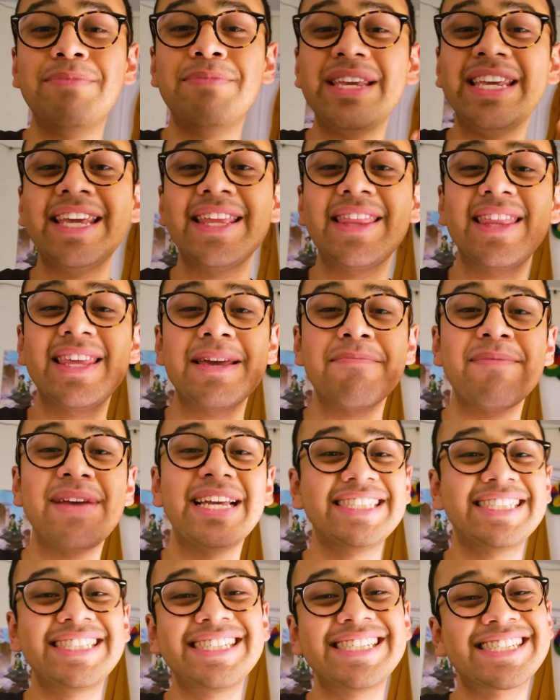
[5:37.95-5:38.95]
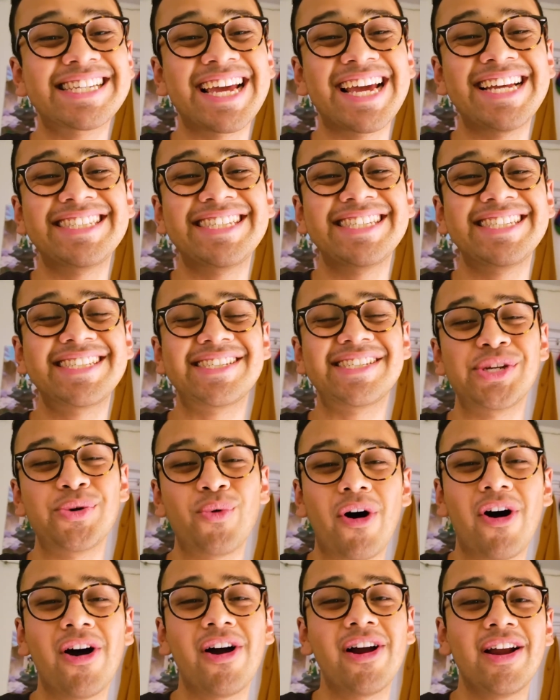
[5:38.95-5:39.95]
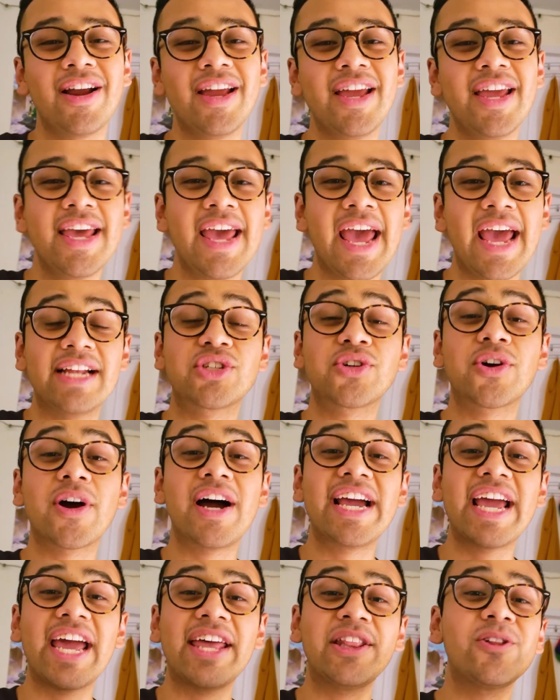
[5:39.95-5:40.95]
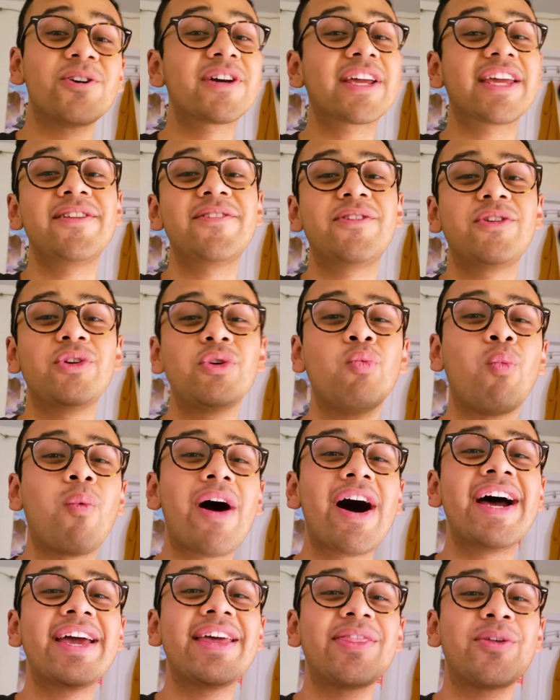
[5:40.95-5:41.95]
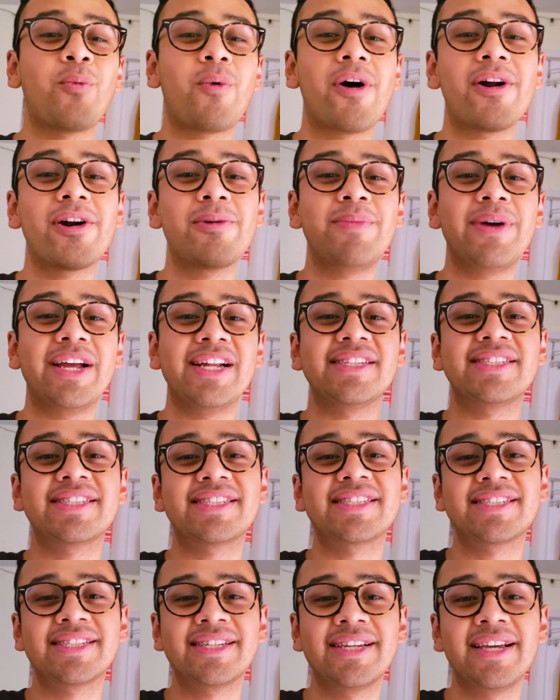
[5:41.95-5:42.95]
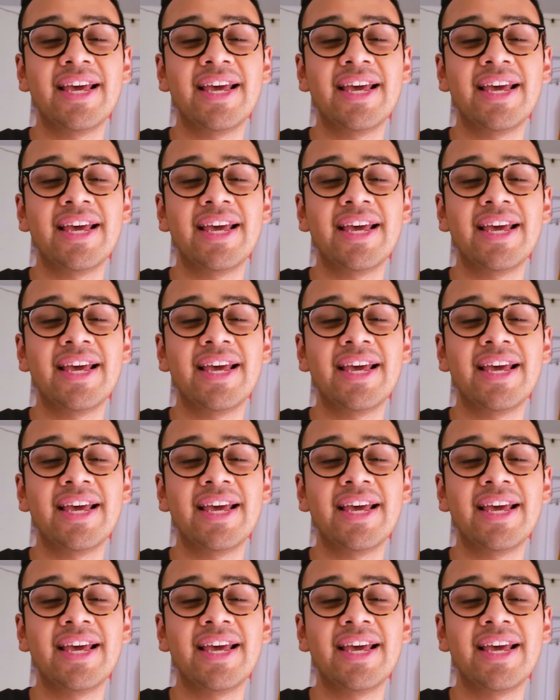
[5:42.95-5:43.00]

Be the amazing scientists you are and try and look into why the water bends.